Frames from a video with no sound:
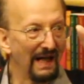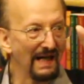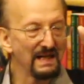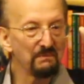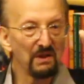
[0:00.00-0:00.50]

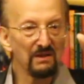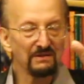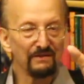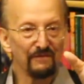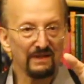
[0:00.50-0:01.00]
And he
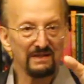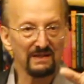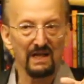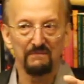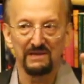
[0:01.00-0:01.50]
parked in front of the
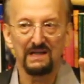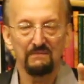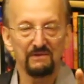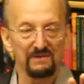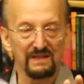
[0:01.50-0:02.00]
library. The
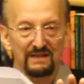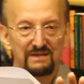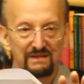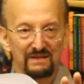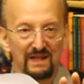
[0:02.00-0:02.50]
library is next
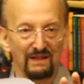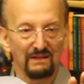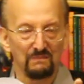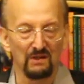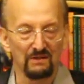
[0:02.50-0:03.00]
to the sound
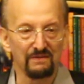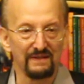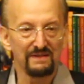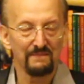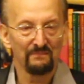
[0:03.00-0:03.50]

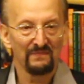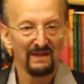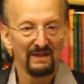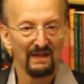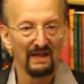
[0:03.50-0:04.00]
laboratories.
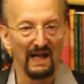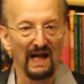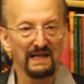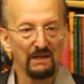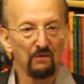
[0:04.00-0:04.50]

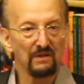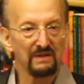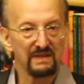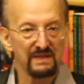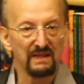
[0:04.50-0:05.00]
And he
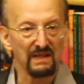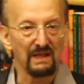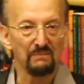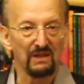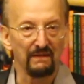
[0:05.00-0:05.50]
wanted to see the
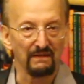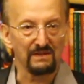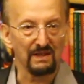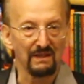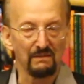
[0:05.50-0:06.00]
librarian,
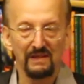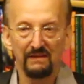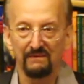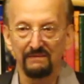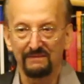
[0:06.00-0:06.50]
so the
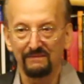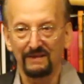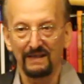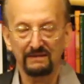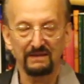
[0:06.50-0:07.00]
librarian
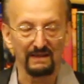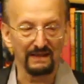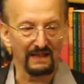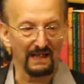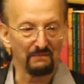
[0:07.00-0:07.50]
reluctantly
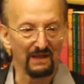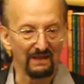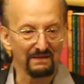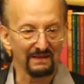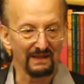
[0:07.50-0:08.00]
came
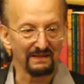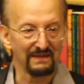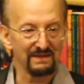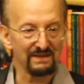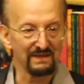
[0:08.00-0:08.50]
out. And
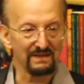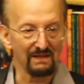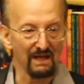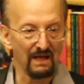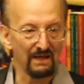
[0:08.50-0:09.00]
this
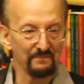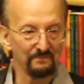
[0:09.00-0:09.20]
guy,